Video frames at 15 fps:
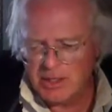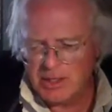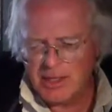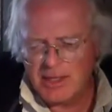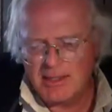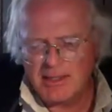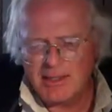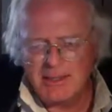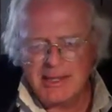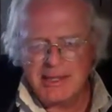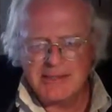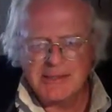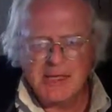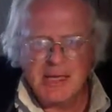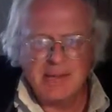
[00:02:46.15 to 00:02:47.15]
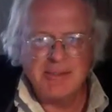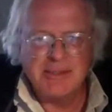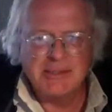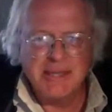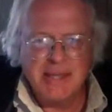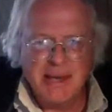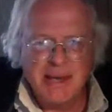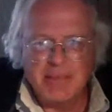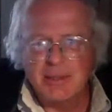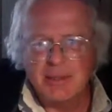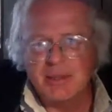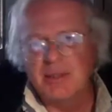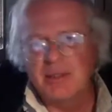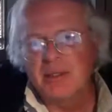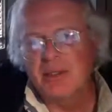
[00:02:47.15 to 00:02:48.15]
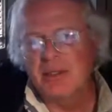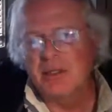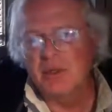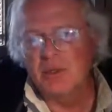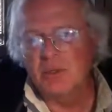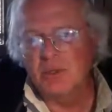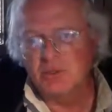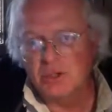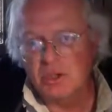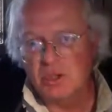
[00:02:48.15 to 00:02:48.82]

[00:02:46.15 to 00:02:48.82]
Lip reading: And the last time this happened, it was